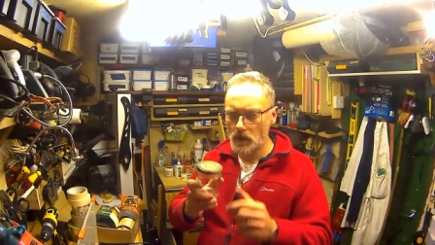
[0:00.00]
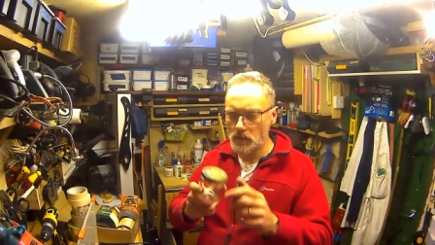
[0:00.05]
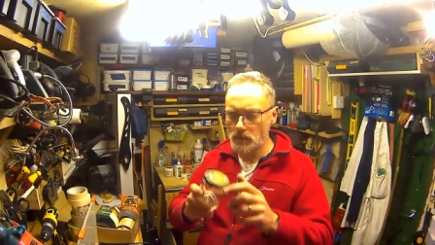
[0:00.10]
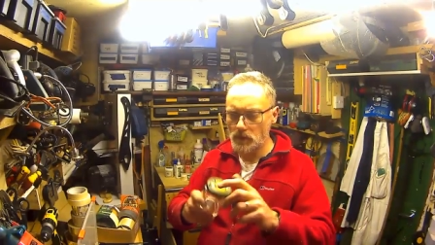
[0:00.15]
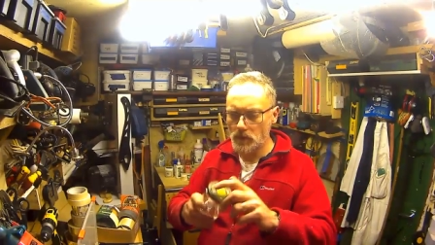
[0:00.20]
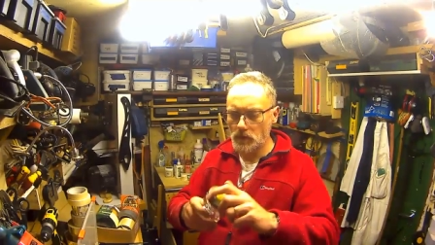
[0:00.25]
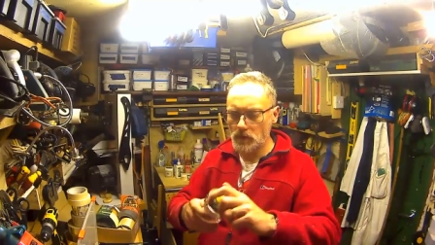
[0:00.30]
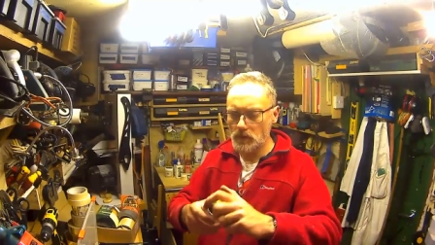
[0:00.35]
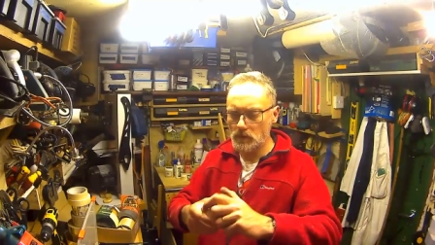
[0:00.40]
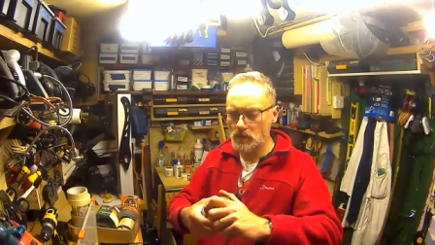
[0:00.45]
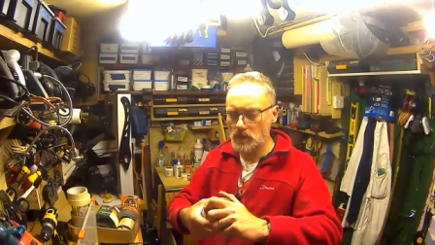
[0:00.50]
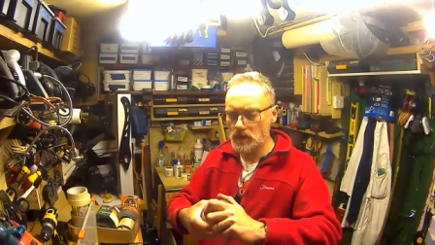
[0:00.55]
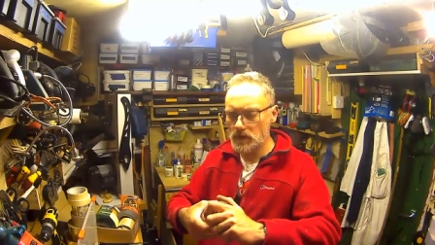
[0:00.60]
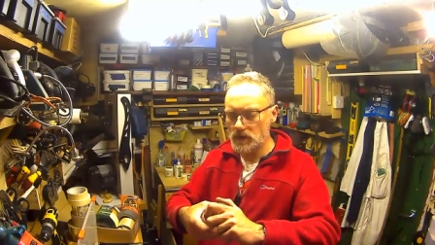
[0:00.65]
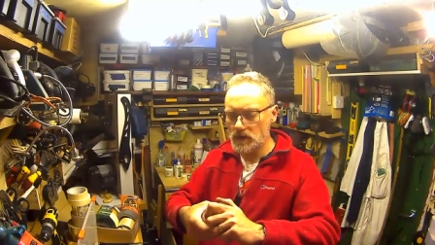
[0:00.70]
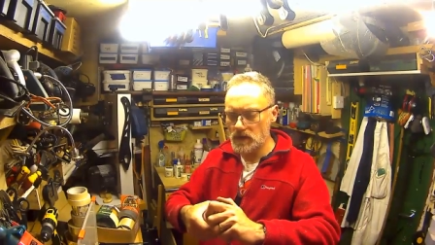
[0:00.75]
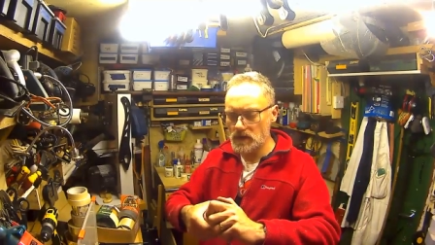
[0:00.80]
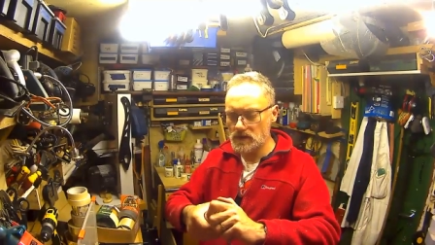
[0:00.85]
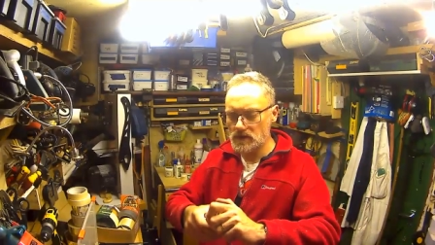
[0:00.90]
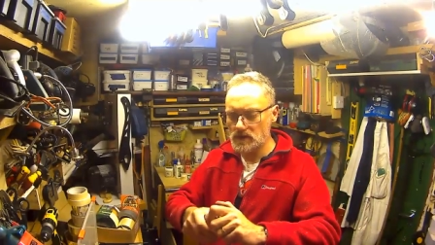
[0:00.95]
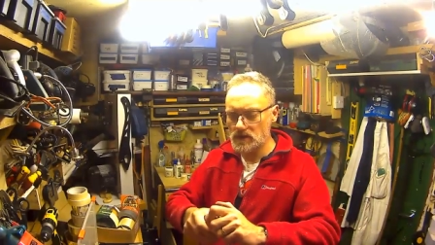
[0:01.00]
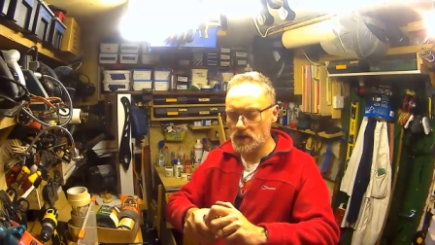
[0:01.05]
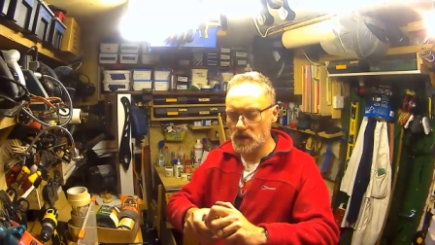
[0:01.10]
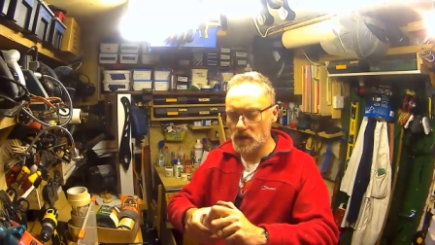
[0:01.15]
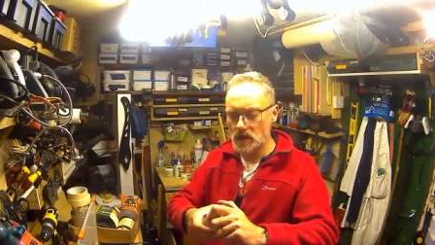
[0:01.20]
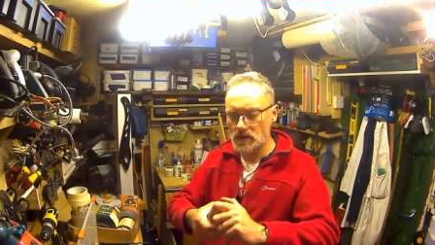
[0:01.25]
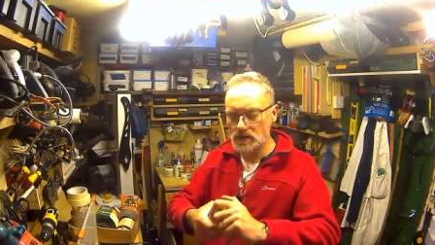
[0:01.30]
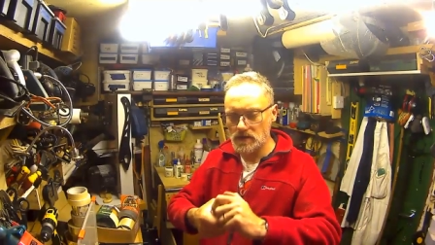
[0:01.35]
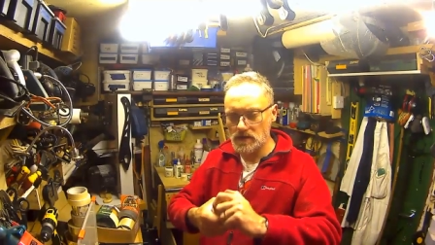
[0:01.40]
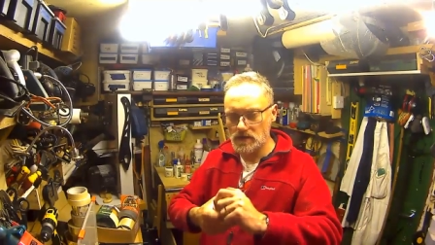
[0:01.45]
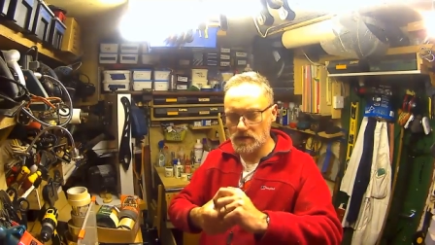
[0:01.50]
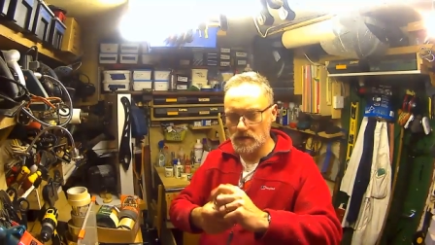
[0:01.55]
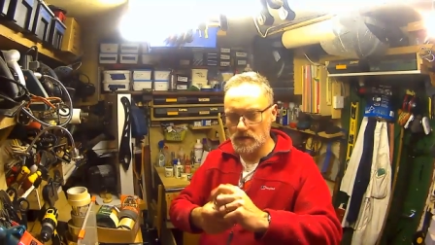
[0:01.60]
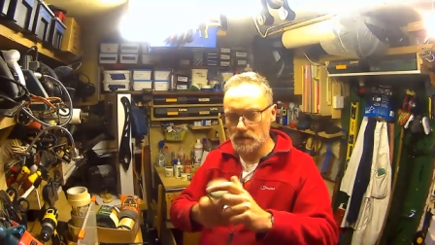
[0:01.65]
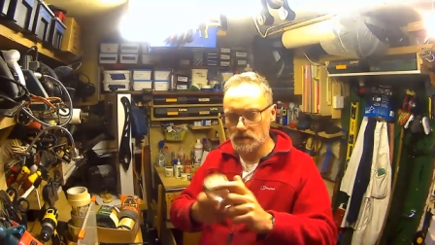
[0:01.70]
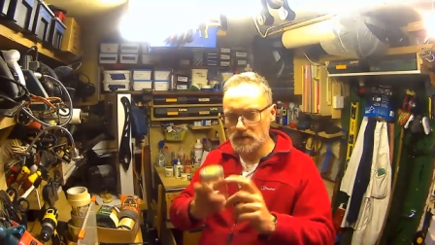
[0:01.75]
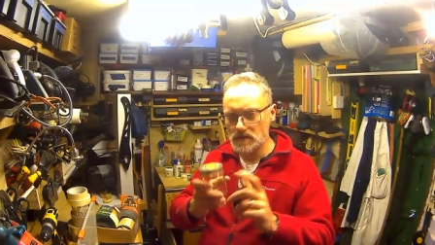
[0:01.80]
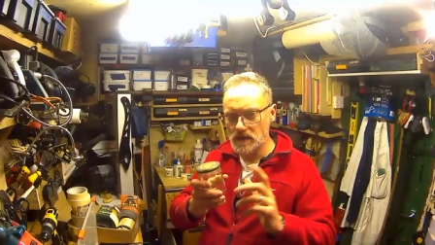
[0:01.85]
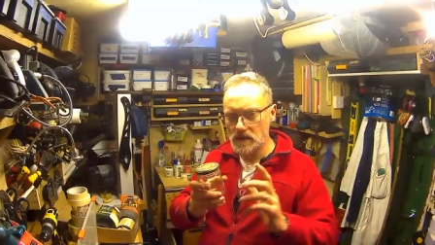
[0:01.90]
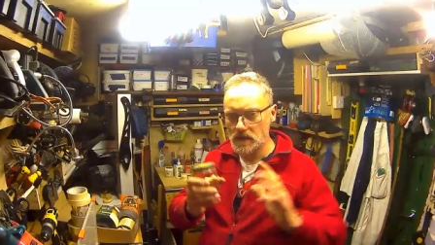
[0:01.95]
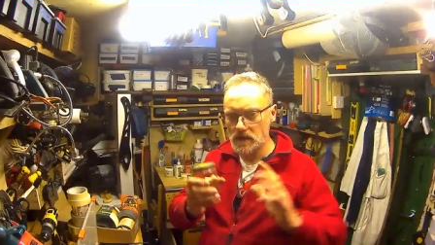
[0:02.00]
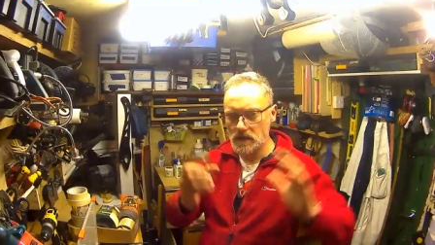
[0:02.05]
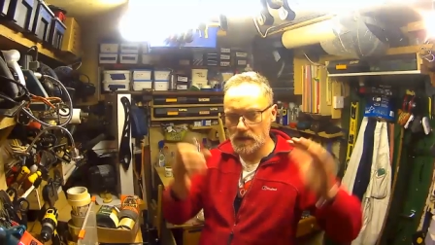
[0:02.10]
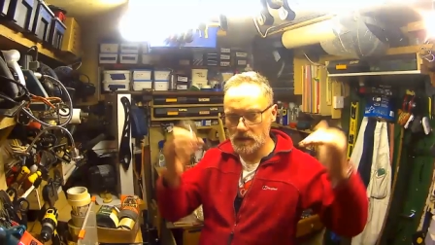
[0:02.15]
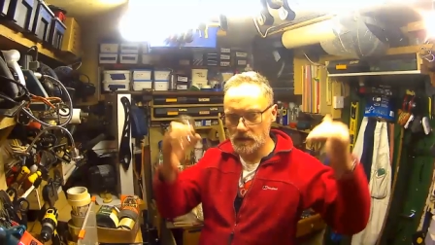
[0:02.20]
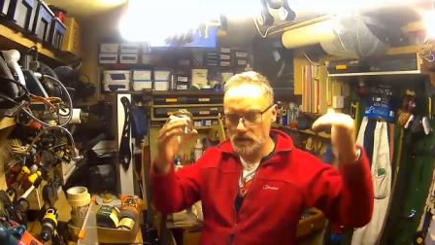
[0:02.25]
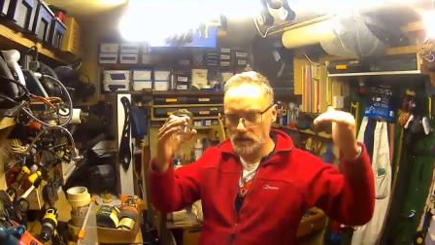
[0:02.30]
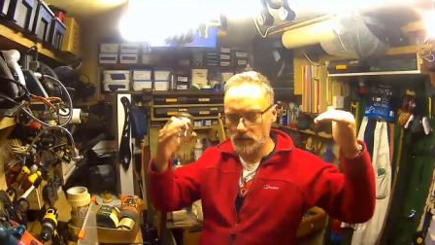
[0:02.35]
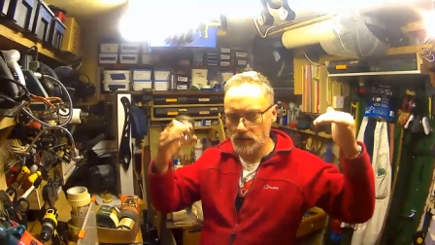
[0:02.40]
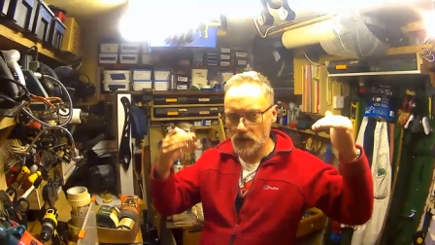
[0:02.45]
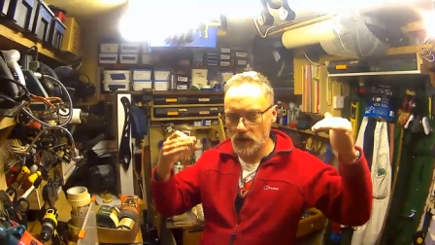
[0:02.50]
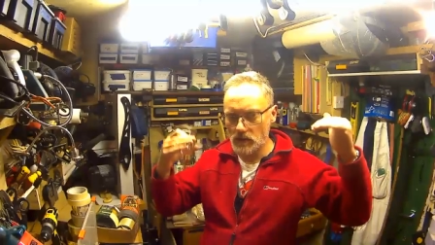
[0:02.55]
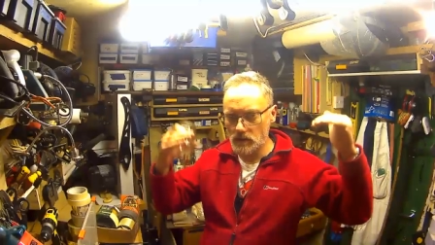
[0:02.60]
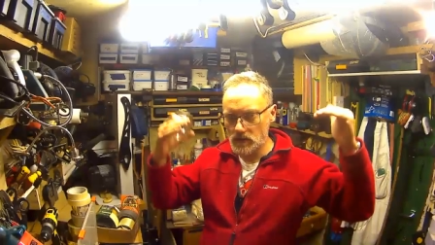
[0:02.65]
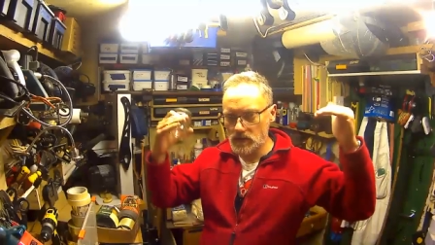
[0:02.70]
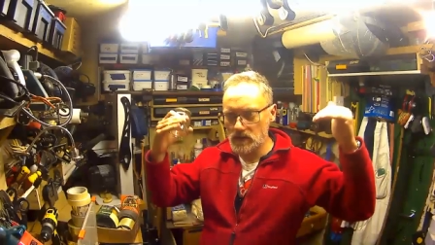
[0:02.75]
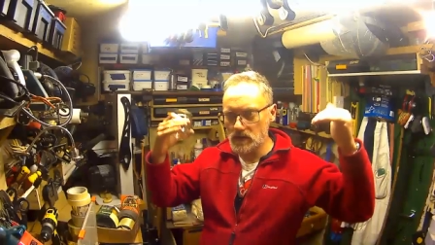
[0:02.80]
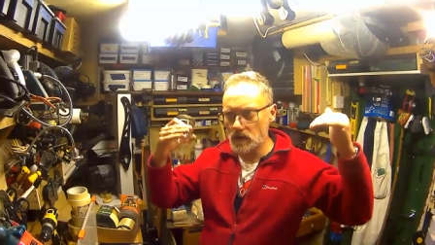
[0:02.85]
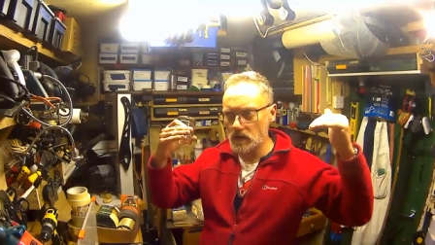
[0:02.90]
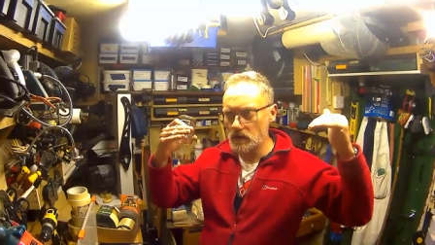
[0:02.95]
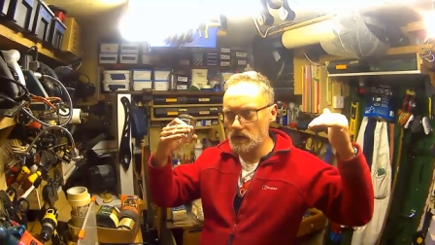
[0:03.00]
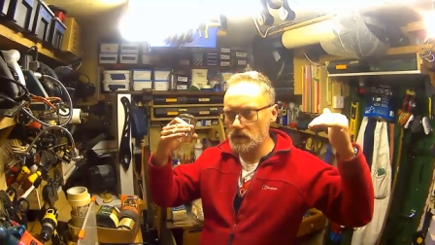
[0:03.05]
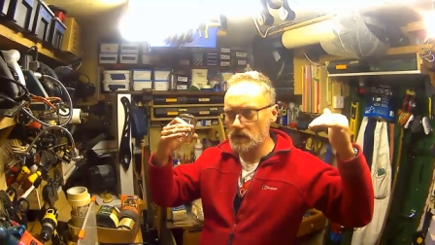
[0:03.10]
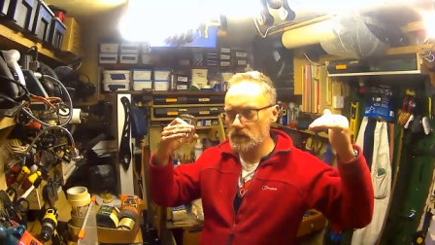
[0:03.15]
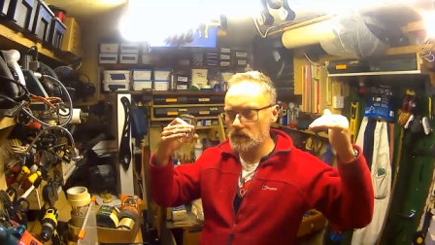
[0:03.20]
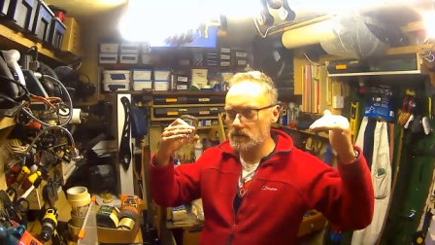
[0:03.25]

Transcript: problem with these jars is that, particularly in an environment like